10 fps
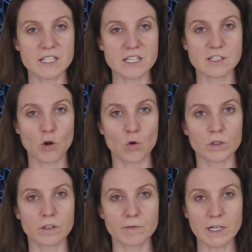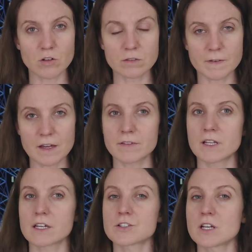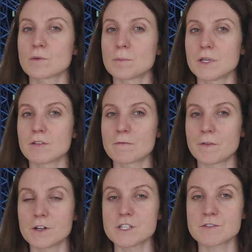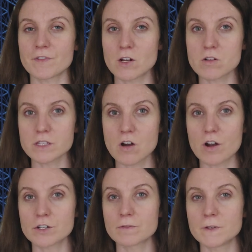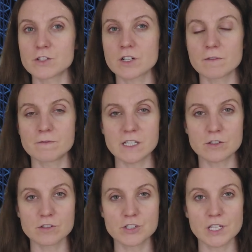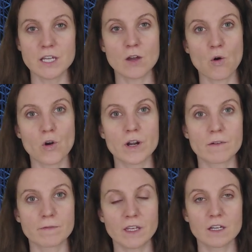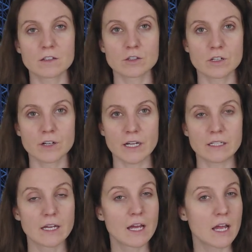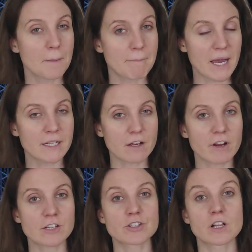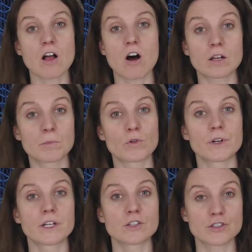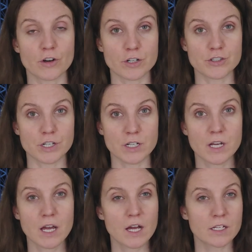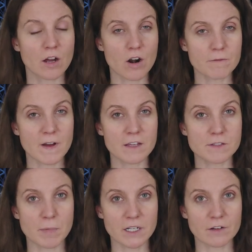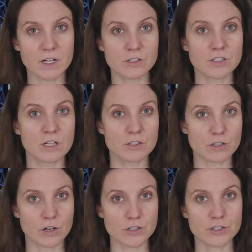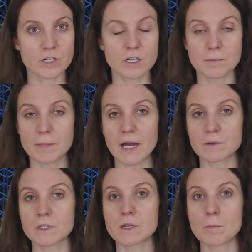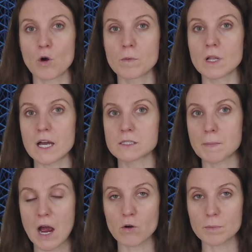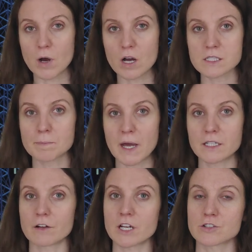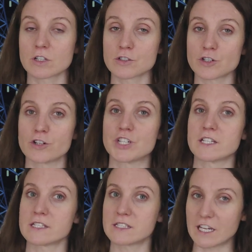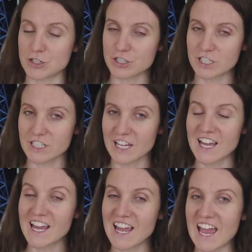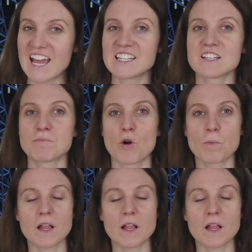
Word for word: Now this is cool. The Renault 5 Electric will be the first Renault car to feature a V2G or vehicle-to-grid bidirectional onboard charger. The R5's bidirectional charger combined with the Mobilize Powerbox bidirectional charging station and the